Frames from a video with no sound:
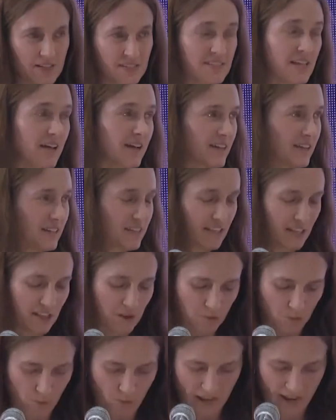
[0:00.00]

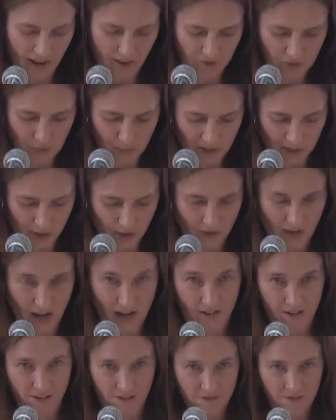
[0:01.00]
Secondly, we have to be
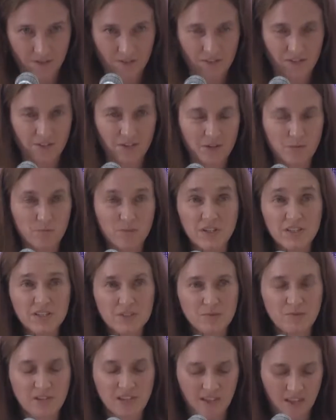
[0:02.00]
creative.
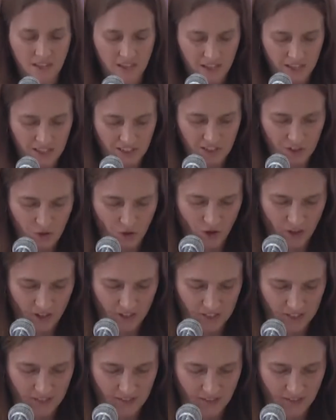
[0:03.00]
Peacemaking is an
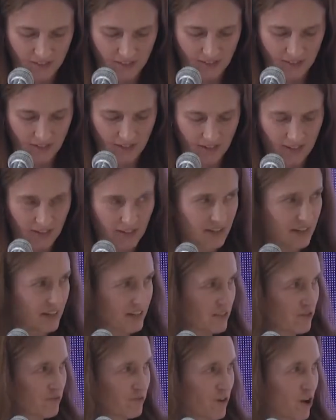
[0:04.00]
art.
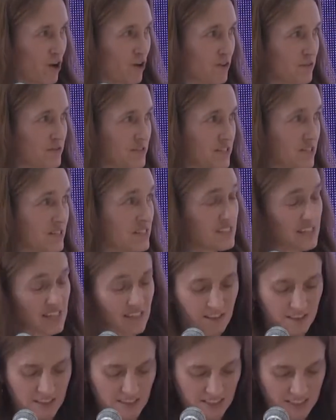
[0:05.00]
It involves
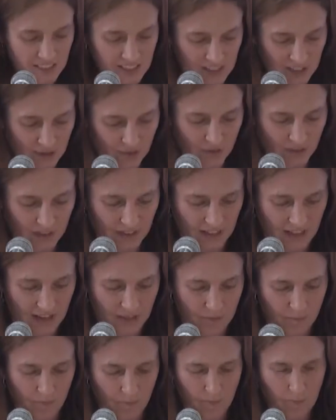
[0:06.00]
seeing things differently.
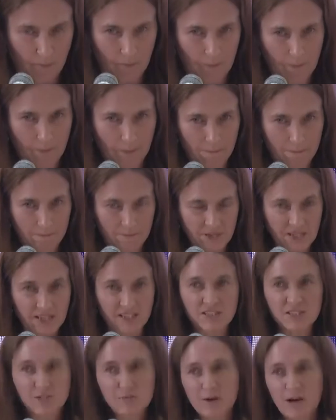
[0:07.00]

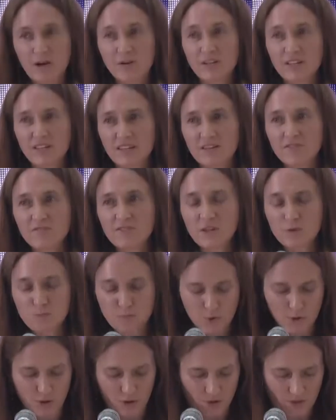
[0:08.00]
It's about
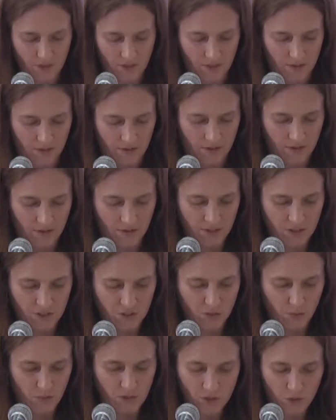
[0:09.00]
giving birth
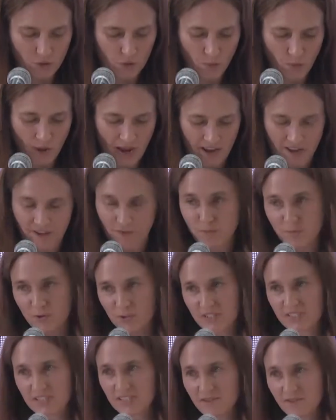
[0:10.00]
to a new way of
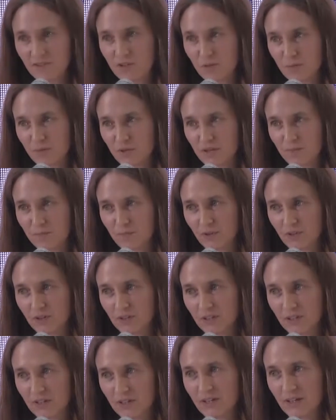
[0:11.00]
perceiving
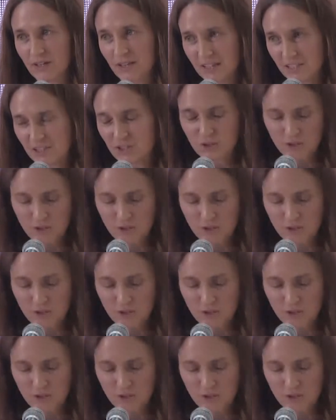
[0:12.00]
people and